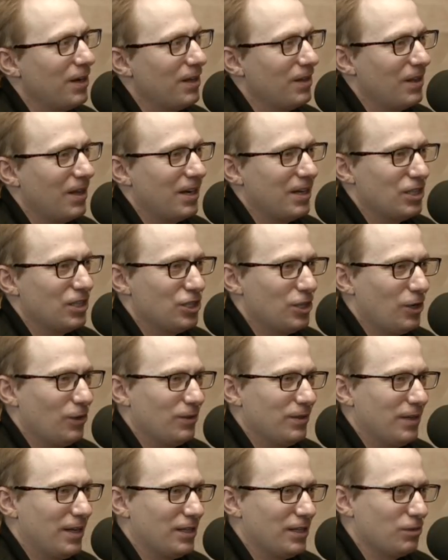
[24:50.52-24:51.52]
Lenny
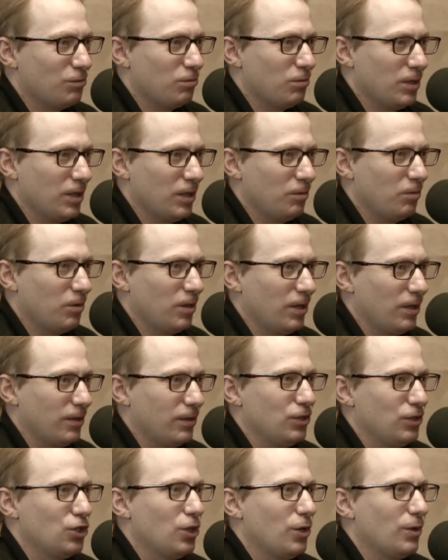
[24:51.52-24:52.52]
Shelton has a really, really
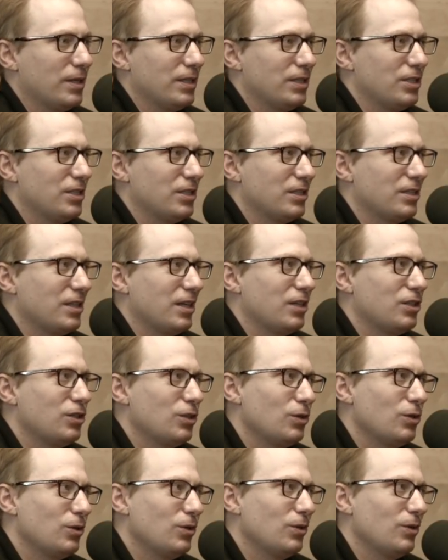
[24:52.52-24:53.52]
good joke. He's just like,
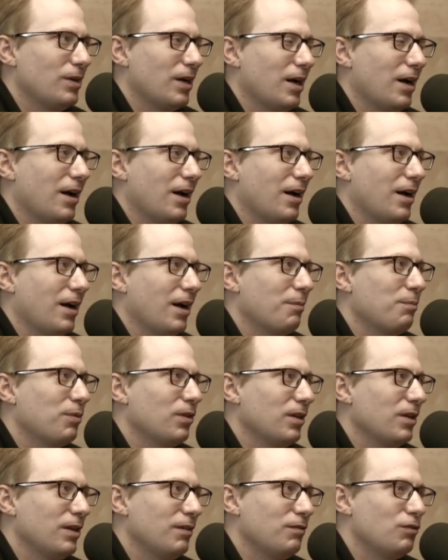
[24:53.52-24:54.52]
dude, I
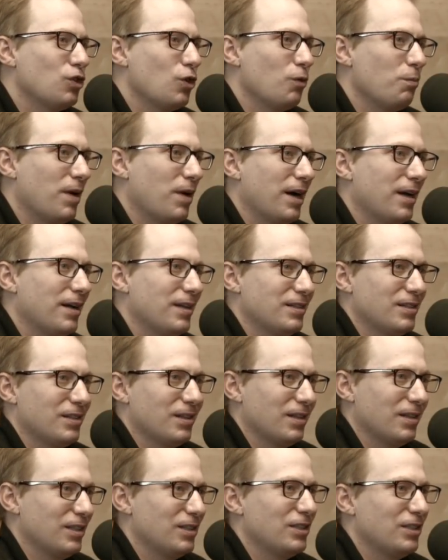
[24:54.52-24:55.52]
believe Joe Biden is
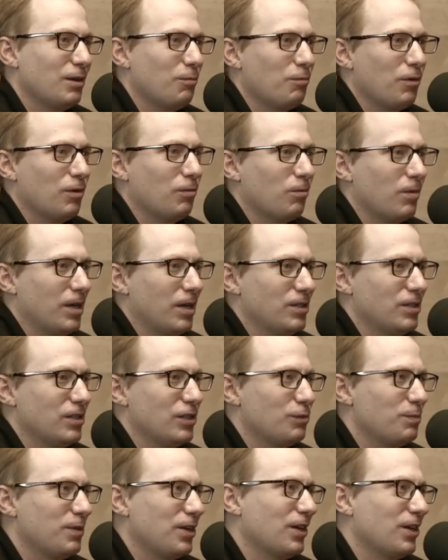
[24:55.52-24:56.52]
at least somewhat
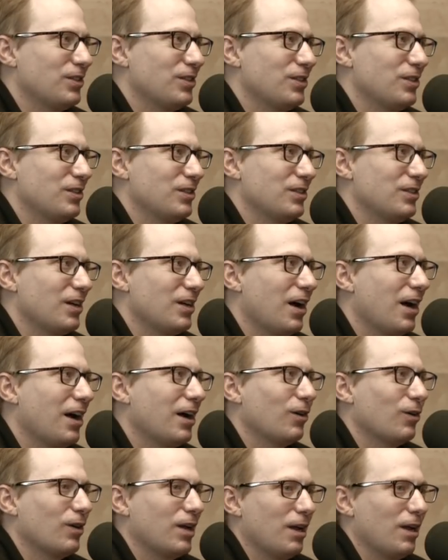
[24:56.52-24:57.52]
racist because his
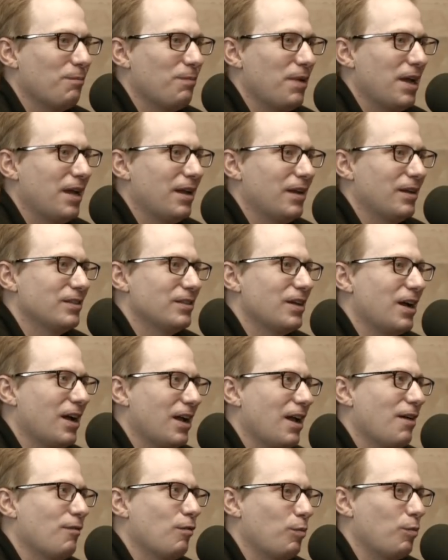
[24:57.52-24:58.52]
entire campaign is, I
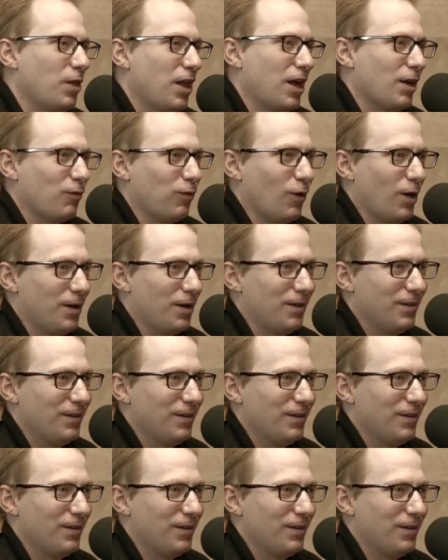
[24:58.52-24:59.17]
have a black friend.